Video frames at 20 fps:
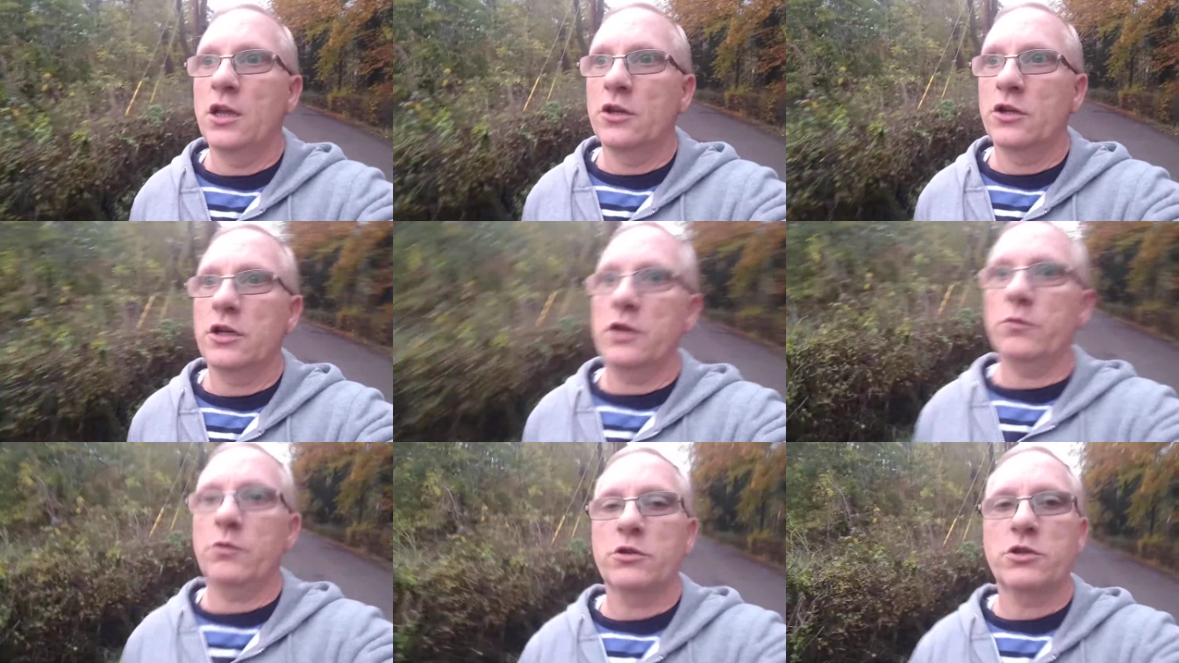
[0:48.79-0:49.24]

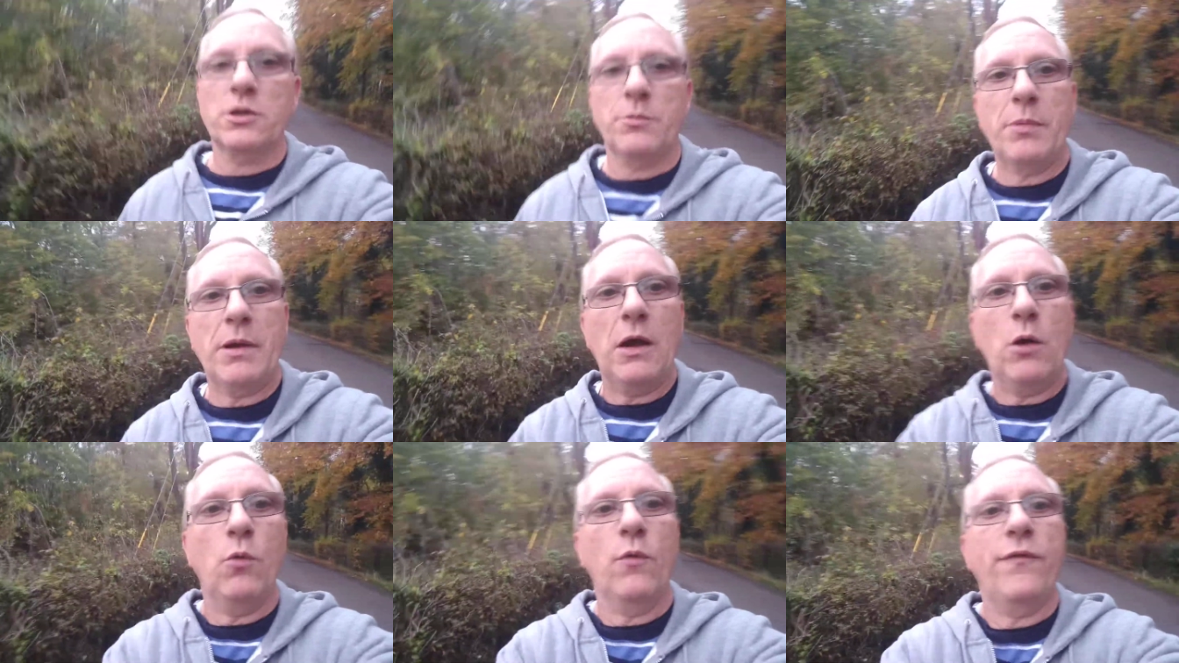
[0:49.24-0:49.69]
It was
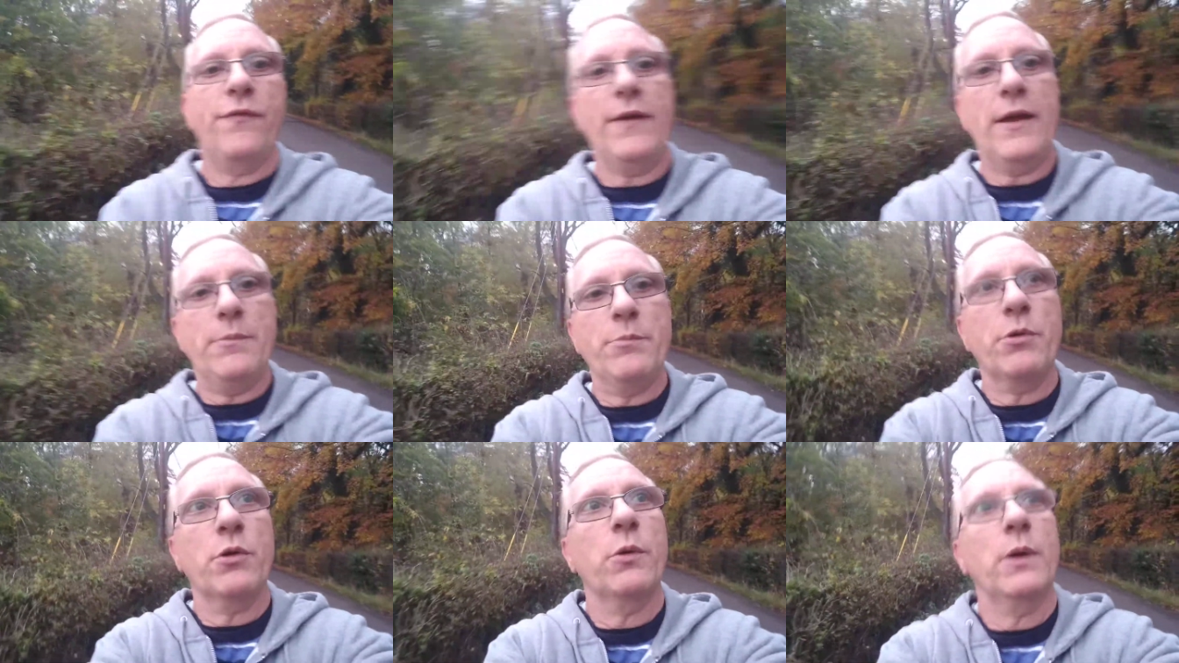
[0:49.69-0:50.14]
about
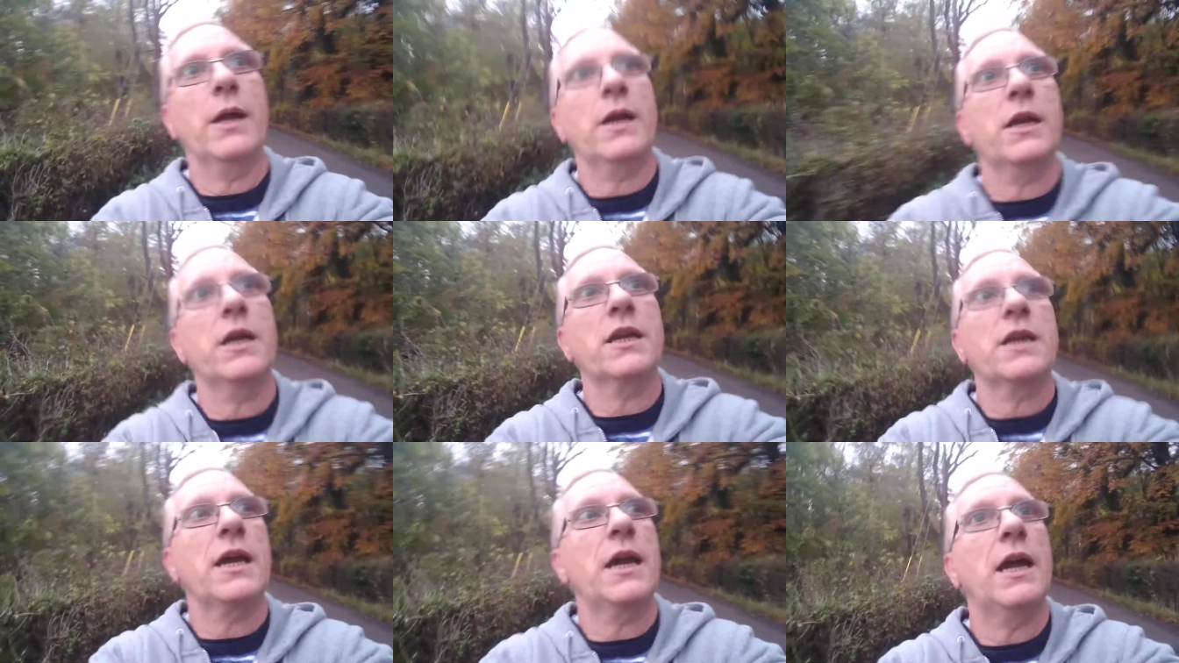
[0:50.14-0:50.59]

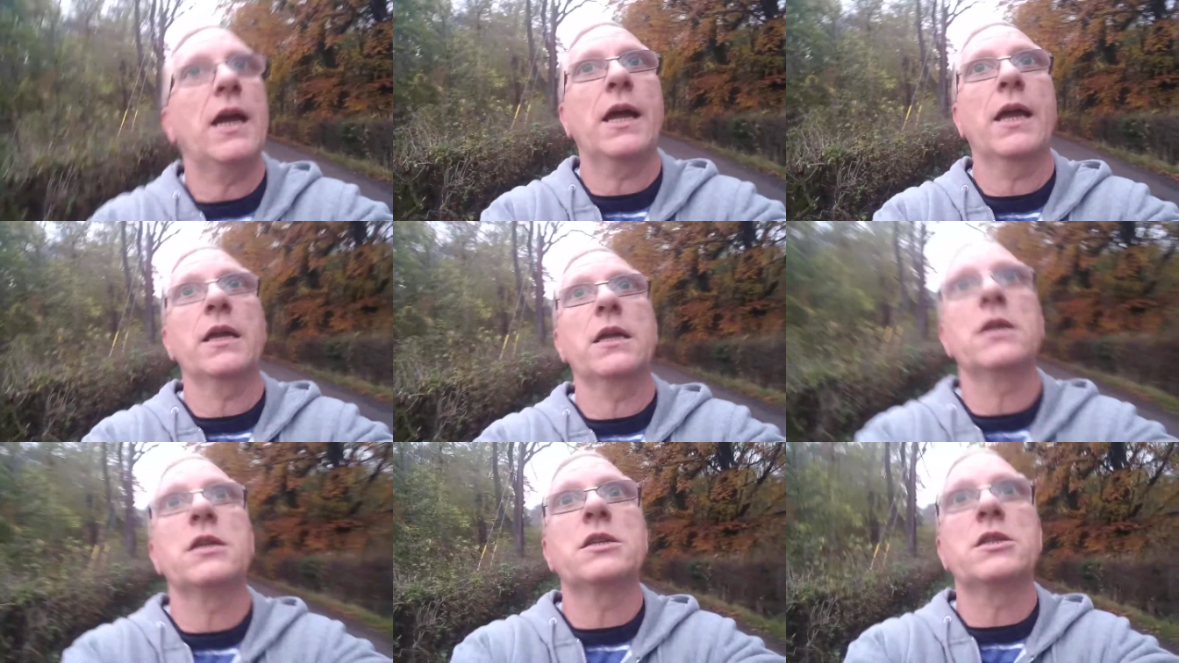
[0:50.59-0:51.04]
February,
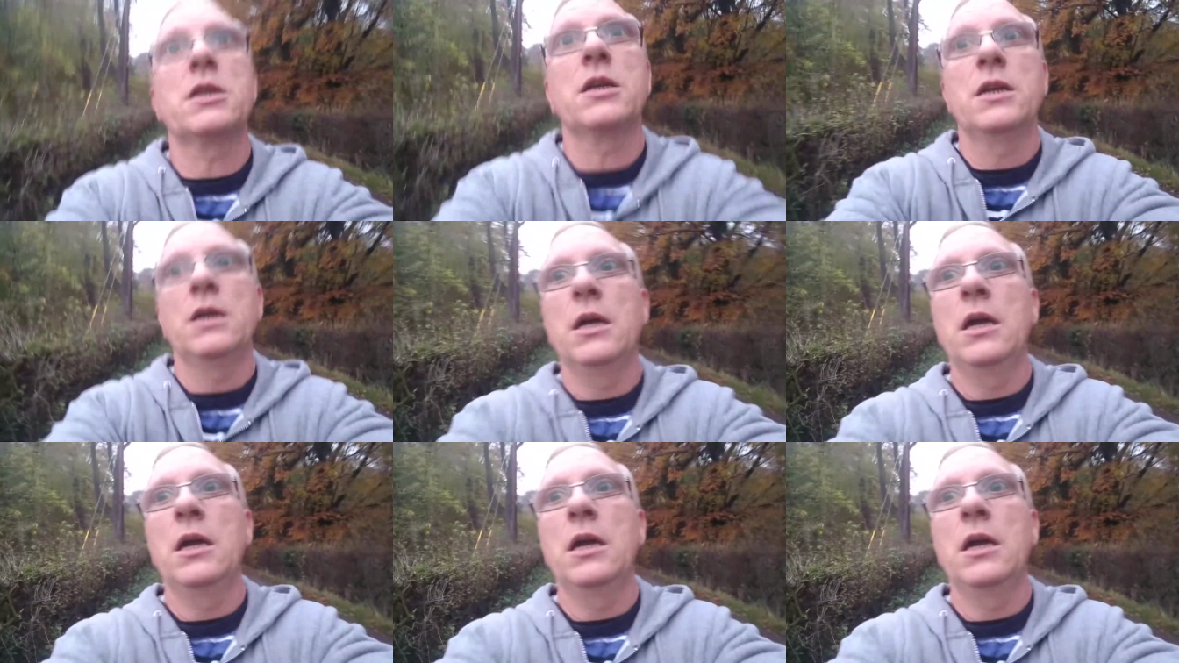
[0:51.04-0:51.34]
guys.